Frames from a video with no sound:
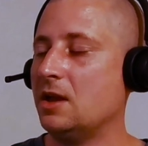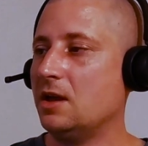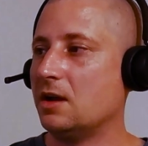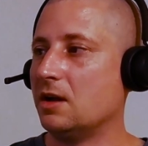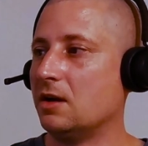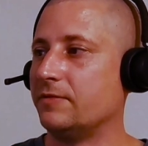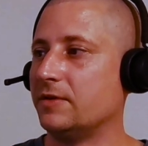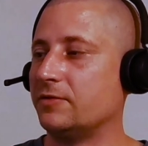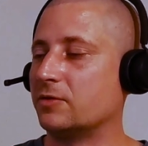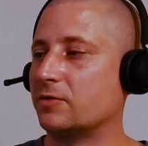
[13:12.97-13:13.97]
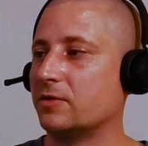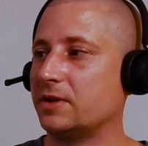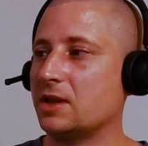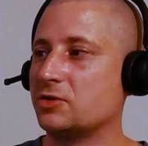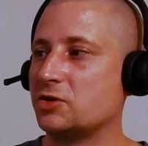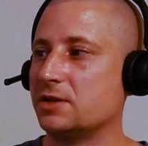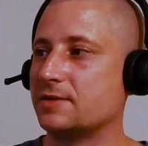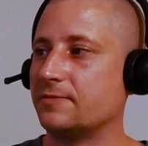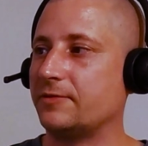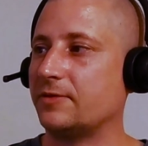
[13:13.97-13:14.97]
with your
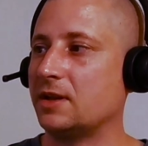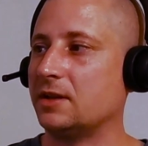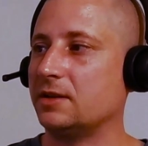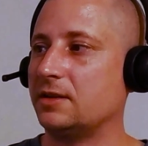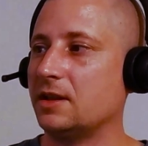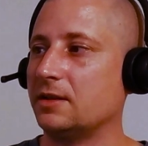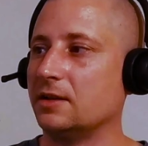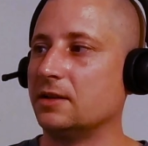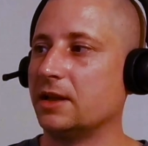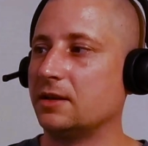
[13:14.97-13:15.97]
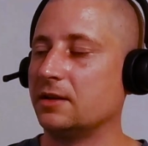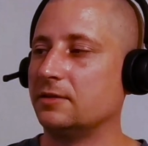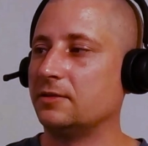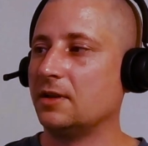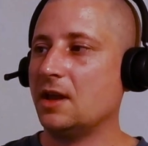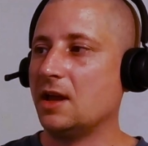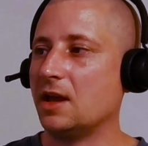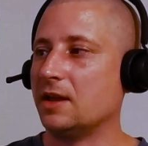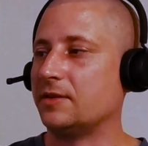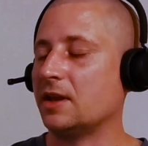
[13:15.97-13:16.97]
credentials with NIDN and link it,
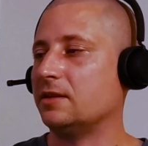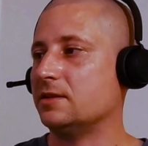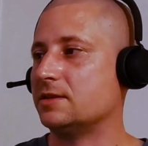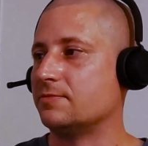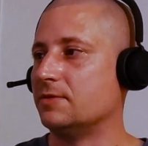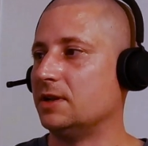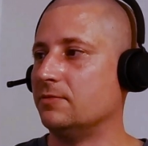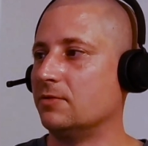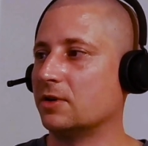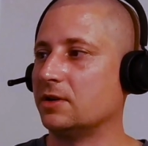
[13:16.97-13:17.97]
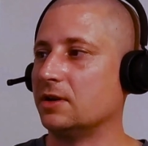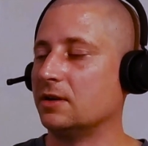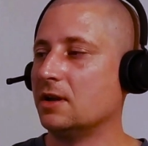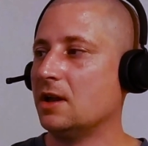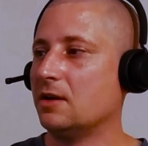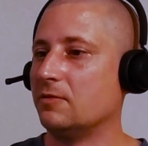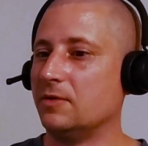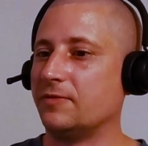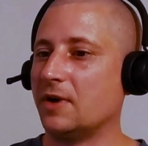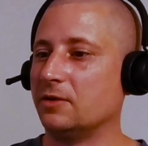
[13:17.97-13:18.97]
and then it's really working
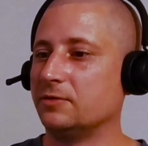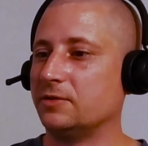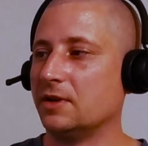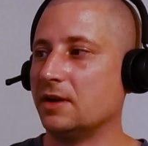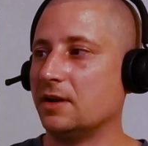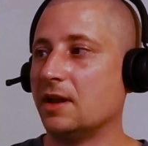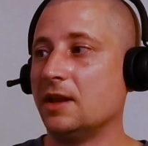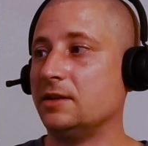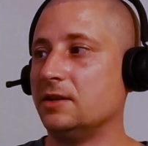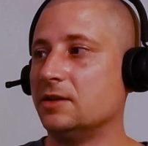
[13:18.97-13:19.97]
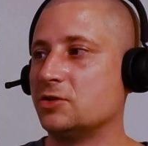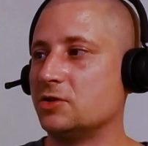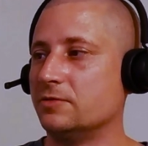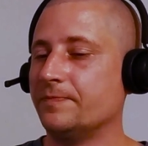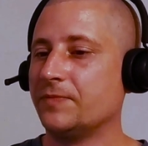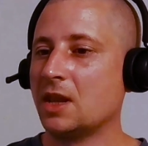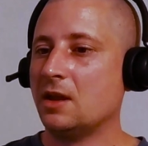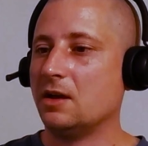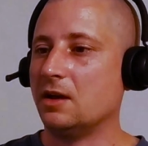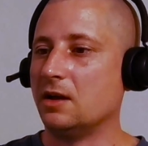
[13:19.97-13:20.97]
without any issue.
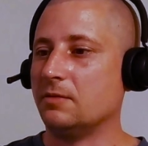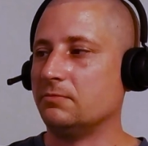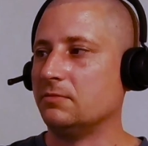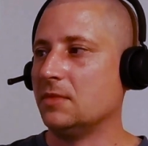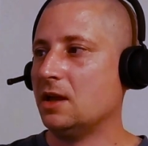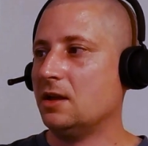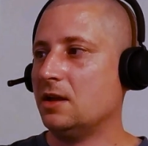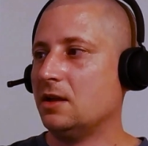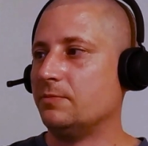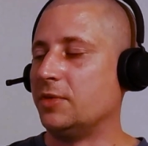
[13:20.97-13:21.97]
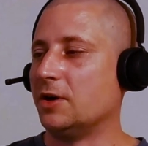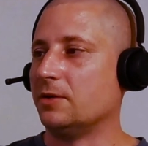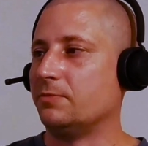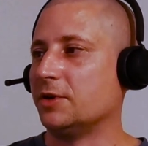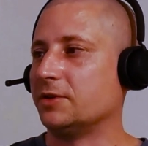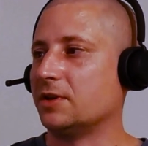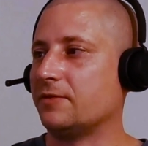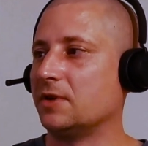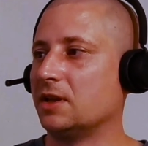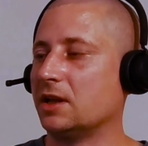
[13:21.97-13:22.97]
Um, but I
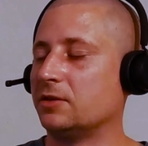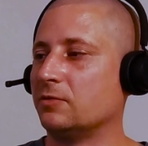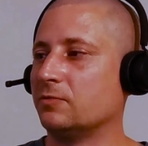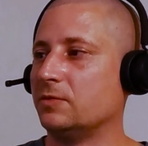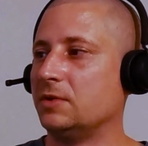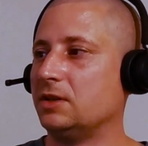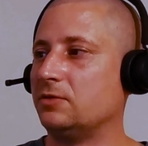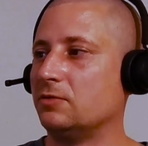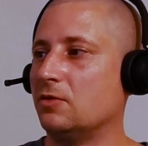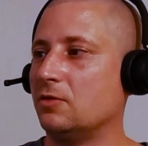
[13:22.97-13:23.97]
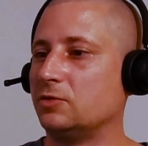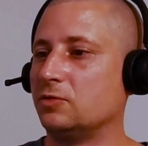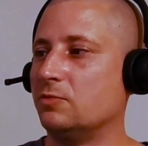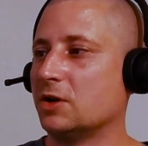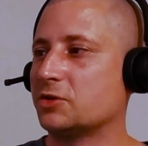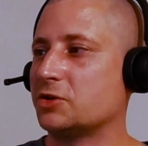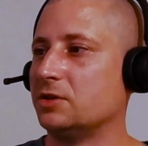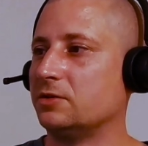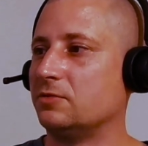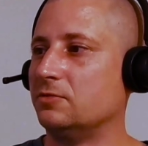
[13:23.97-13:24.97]
think I don't need to go too much
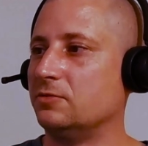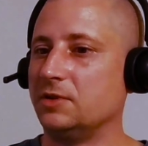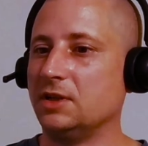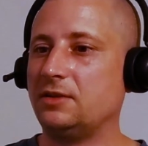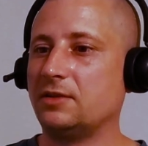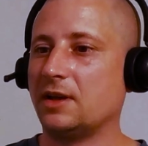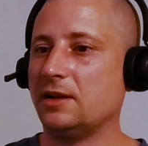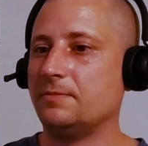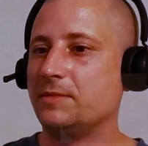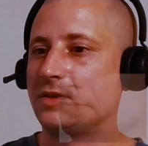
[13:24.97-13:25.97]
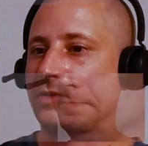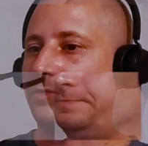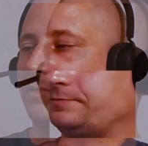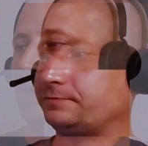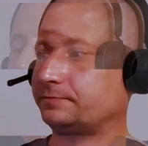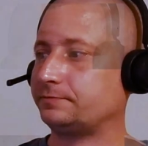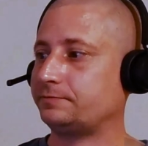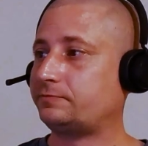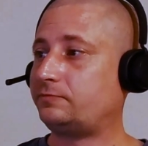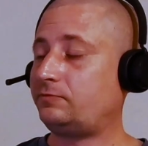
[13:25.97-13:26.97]
into detail. So like I said,